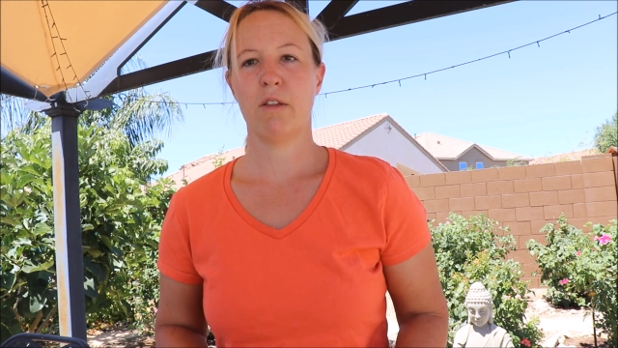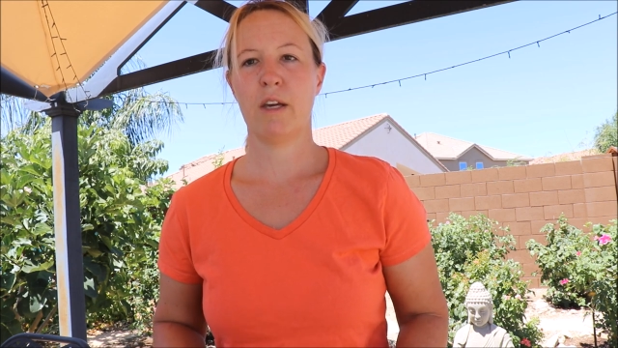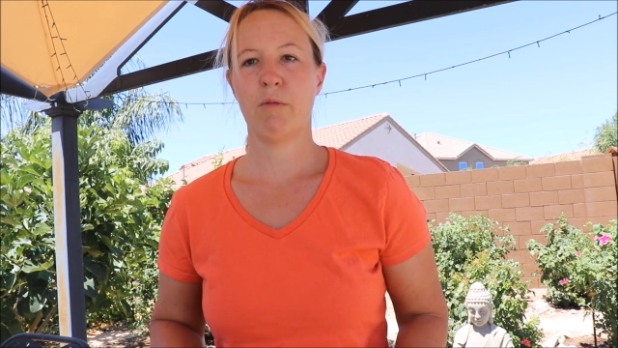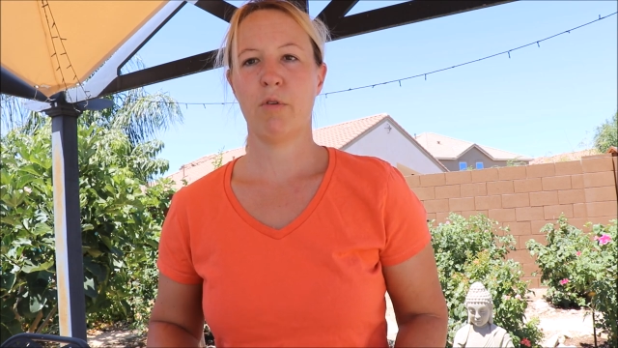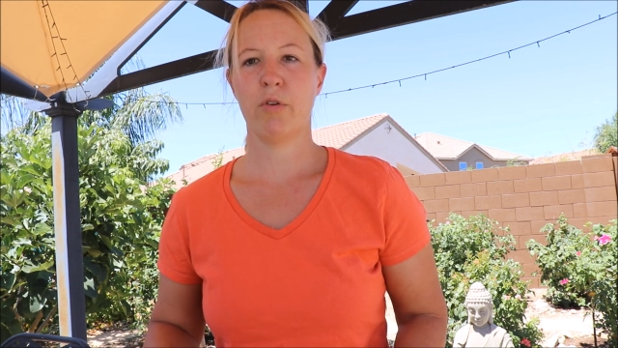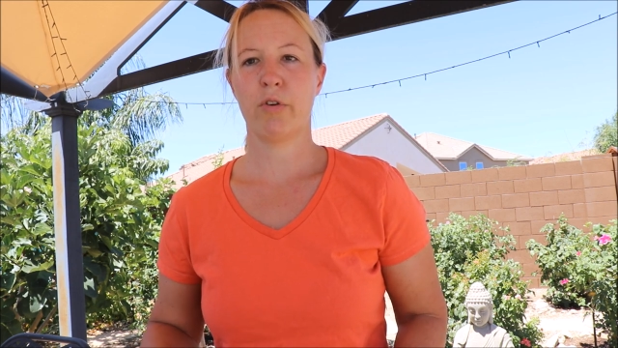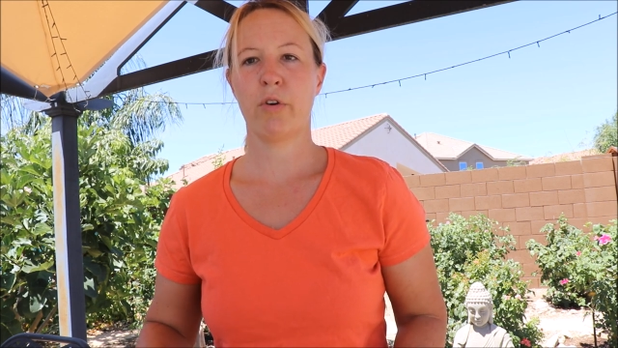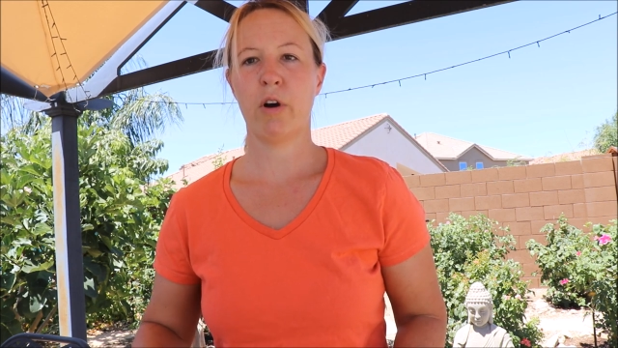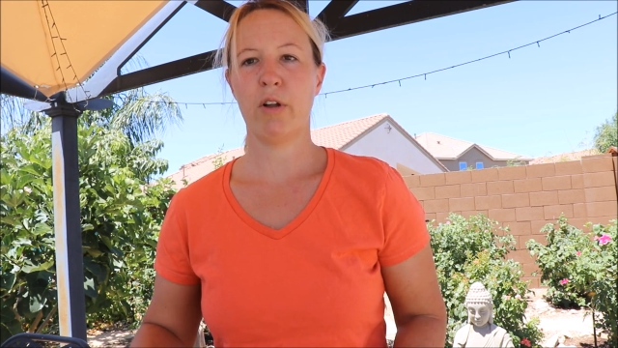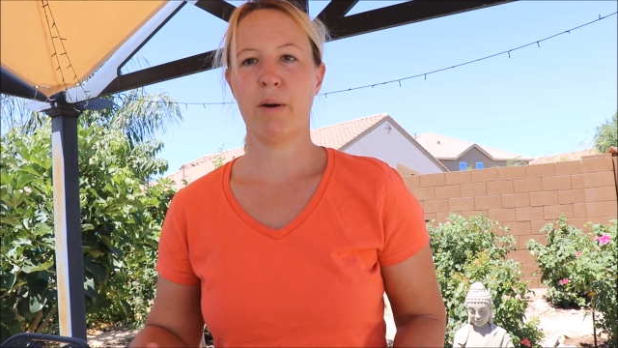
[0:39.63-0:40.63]
They will
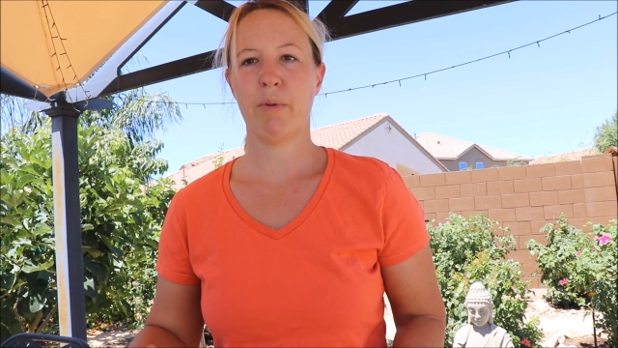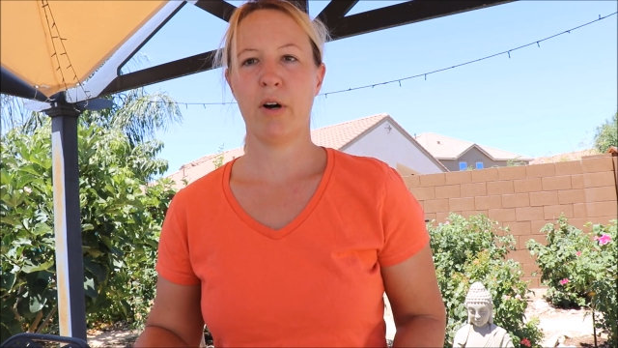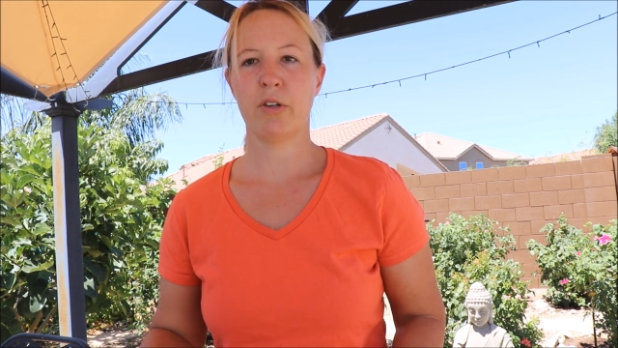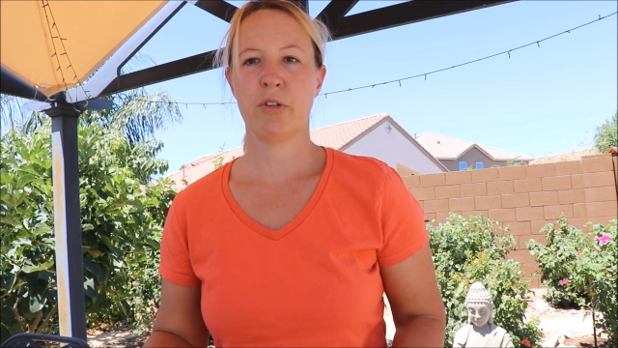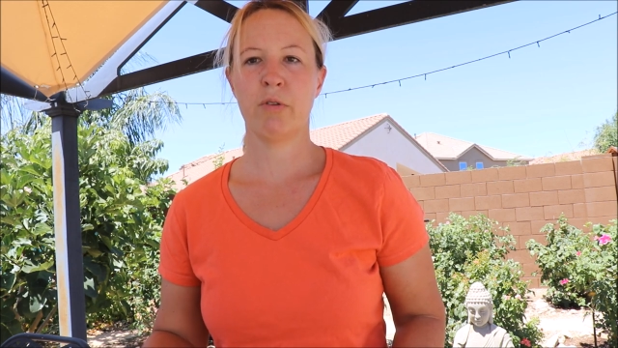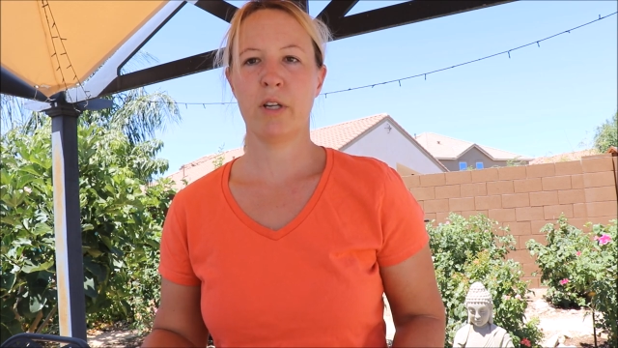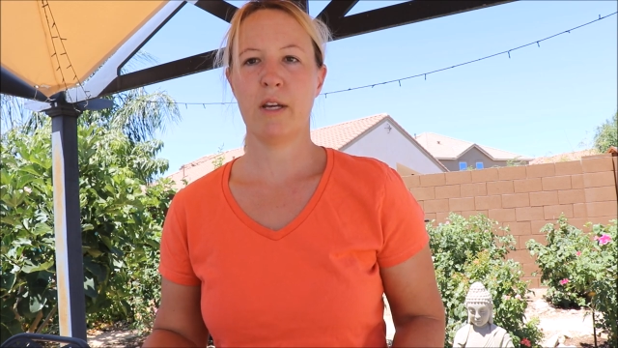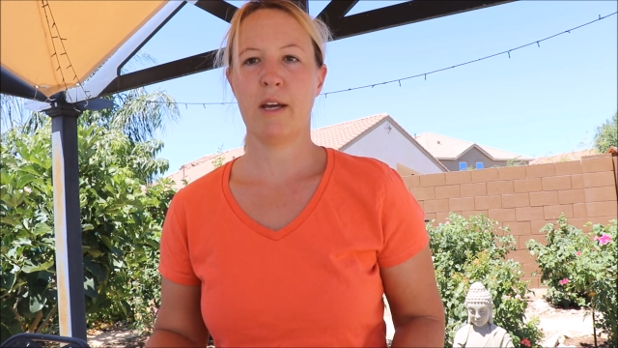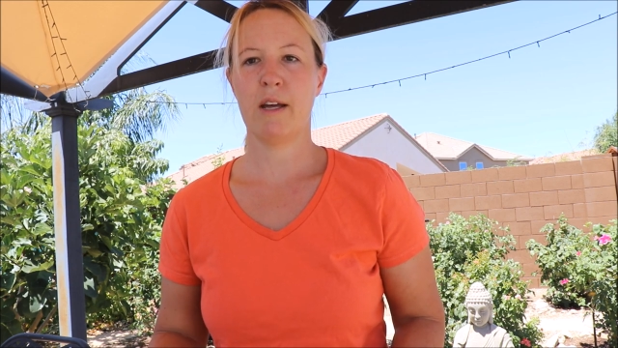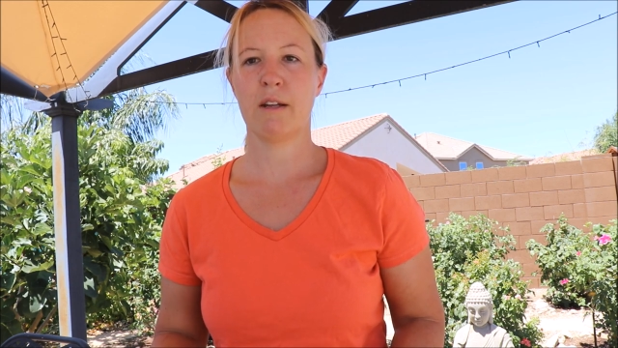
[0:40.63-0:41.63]
crawl up onto
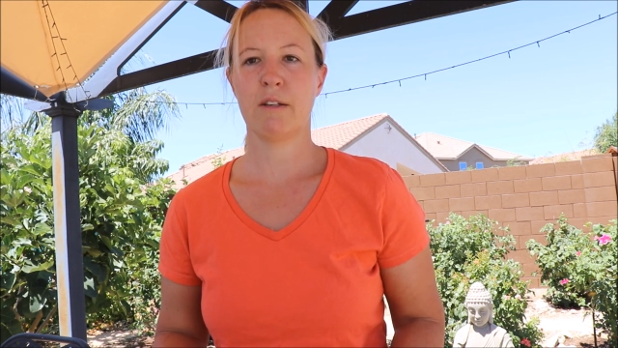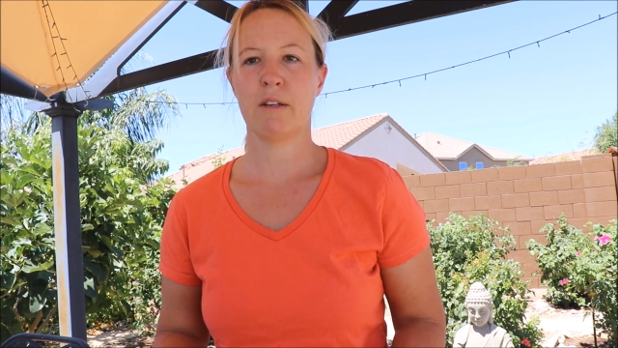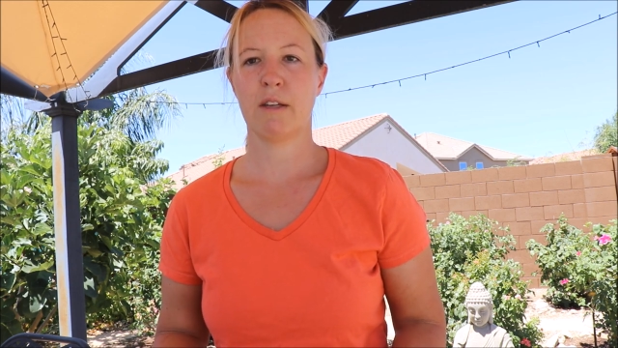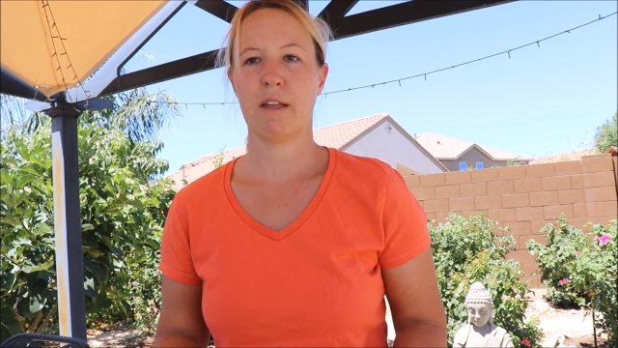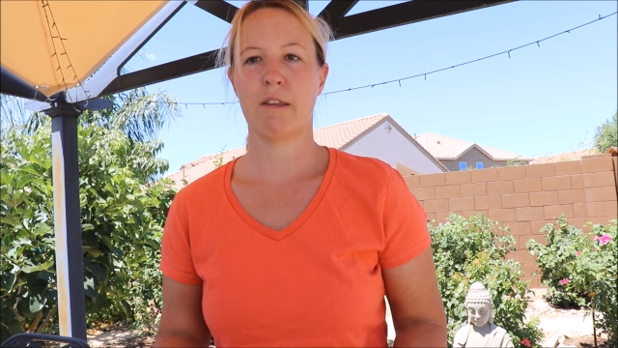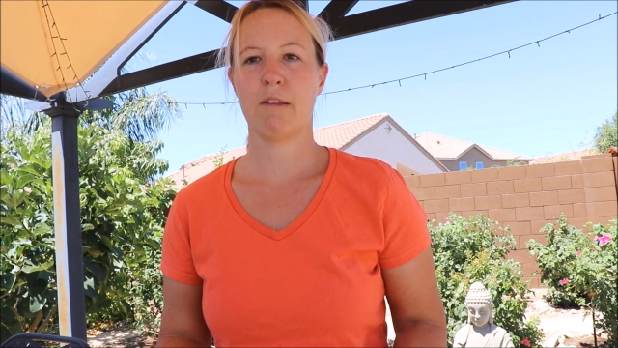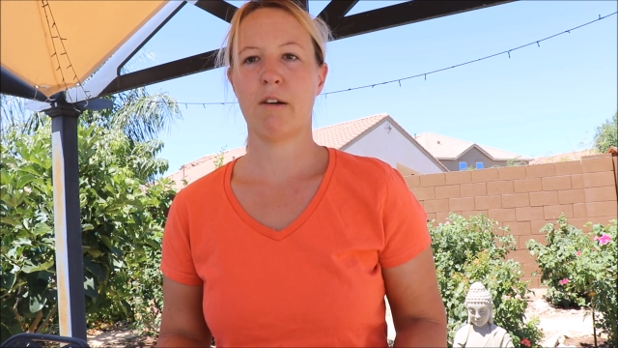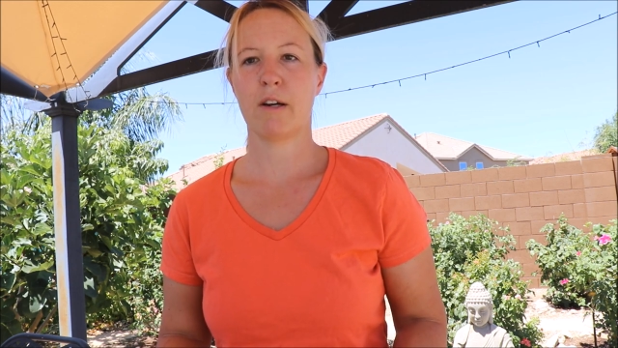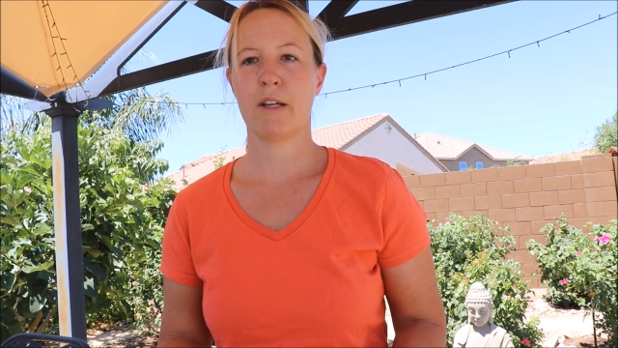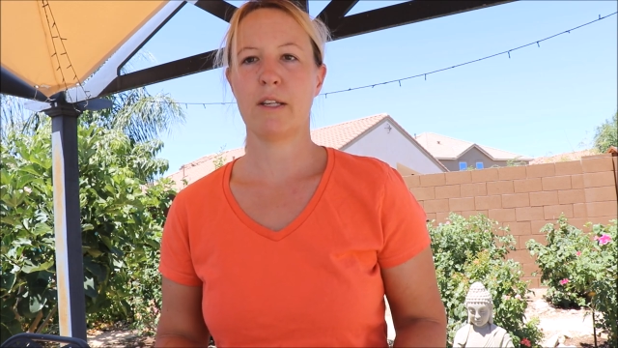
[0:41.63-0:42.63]
it and get
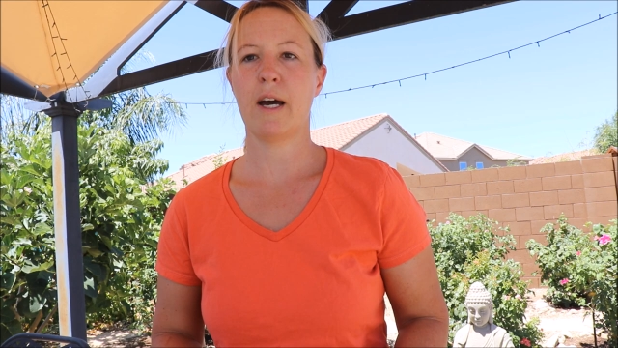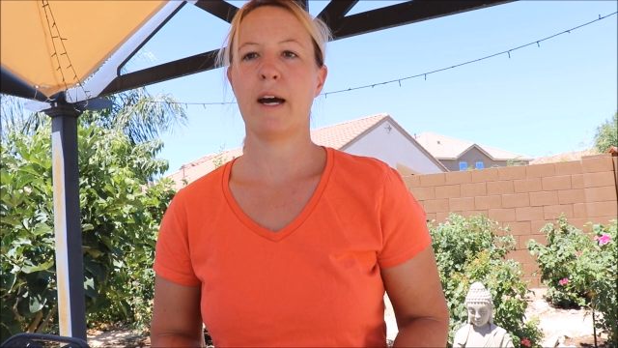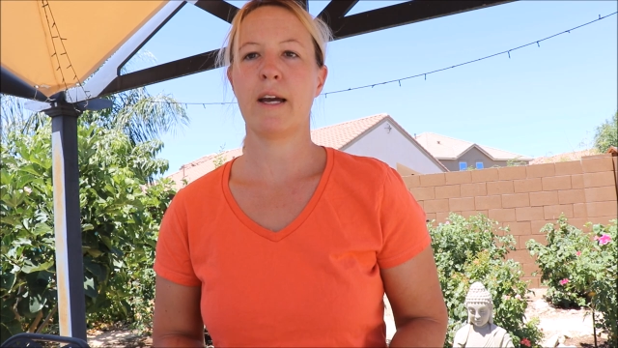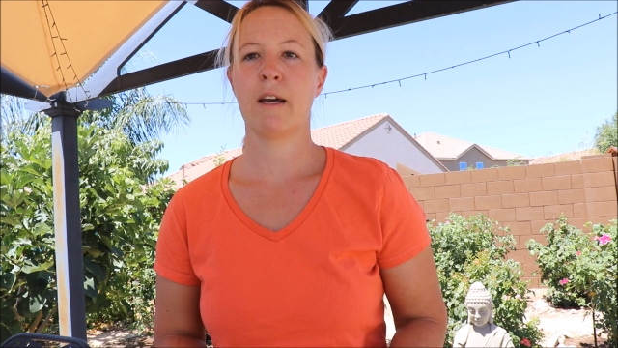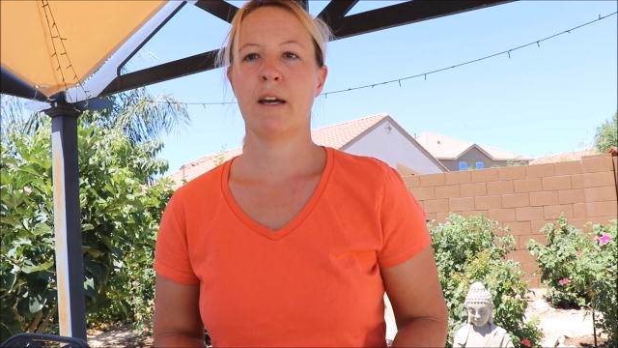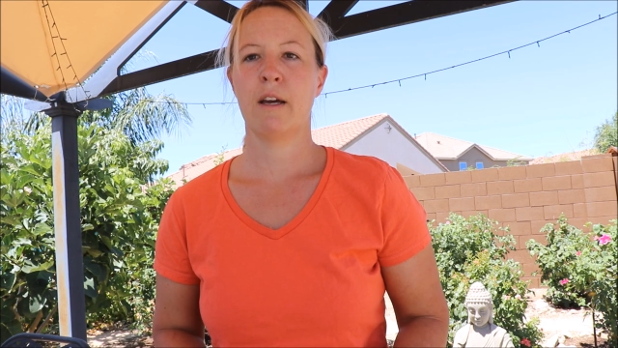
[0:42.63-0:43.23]
stuck and die.